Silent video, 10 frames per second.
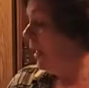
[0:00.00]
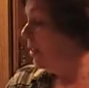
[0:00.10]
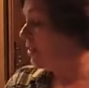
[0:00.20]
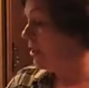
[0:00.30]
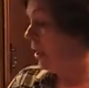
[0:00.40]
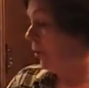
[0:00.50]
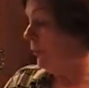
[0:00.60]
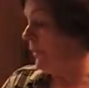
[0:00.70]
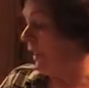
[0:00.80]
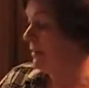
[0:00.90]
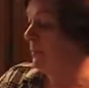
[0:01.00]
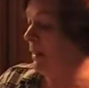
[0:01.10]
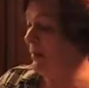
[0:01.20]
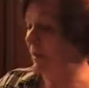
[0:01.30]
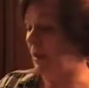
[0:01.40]
So, that's
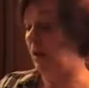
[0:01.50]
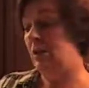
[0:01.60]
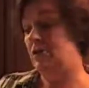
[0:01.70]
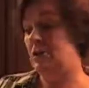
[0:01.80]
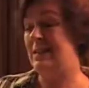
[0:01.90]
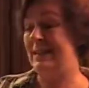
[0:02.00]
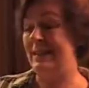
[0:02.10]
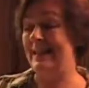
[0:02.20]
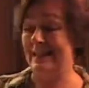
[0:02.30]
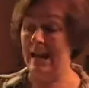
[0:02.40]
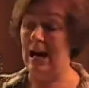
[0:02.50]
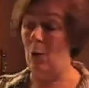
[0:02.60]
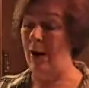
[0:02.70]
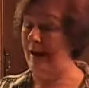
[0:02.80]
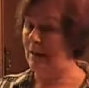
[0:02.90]
Mama Care, and she's eating
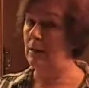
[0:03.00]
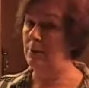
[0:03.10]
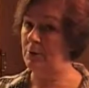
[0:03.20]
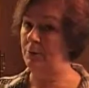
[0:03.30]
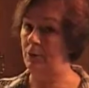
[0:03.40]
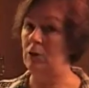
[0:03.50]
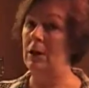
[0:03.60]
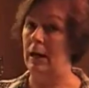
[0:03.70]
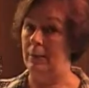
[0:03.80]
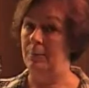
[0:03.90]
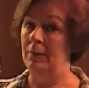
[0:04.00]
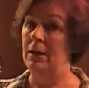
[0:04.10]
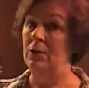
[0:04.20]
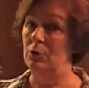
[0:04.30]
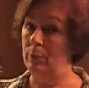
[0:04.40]
now 8 cups of food a day.
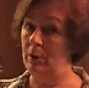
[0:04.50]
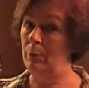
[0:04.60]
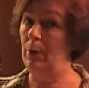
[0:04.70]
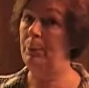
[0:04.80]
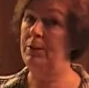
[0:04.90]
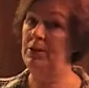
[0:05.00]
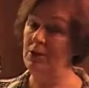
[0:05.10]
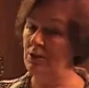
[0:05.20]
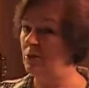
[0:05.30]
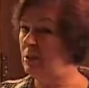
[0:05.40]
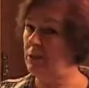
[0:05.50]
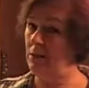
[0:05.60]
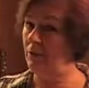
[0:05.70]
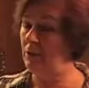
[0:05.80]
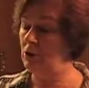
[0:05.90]
12 puppies,
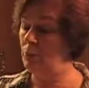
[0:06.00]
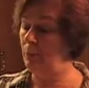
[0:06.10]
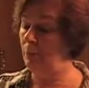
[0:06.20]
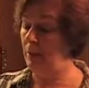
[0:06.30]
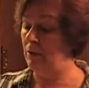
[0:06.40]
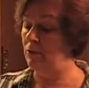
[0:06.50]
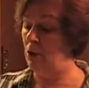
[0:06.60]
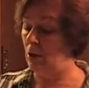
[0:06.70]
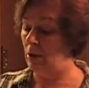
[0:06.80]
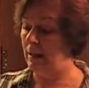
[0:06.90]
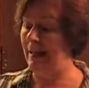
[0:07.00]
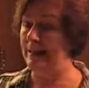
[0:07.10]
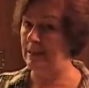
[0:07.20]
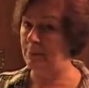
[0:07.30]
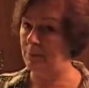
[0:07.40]
37-ish pound dog,
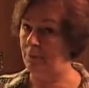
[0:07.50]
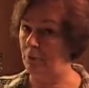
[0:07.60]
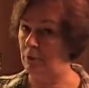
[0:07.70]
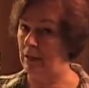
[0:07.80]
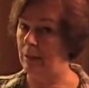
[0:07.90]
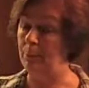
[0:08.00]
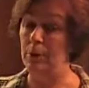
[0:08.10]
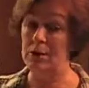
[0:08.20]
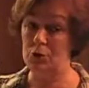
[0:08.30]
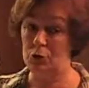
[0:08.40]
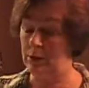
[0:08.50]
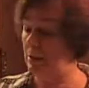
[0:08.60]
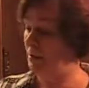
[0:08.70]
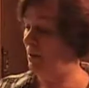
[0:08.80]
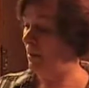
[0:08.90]
8 cups of food a day. Plus
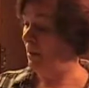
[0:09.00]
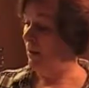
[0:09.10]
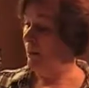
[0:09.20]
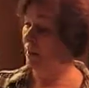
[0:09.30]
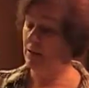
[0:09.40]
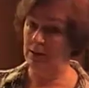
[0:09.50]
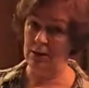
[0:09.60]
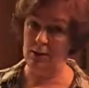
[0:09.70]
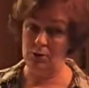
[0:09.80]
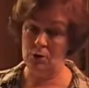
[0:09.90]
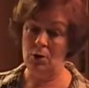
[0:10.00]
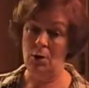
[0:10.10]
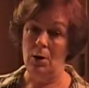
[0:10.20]
treats, plus these.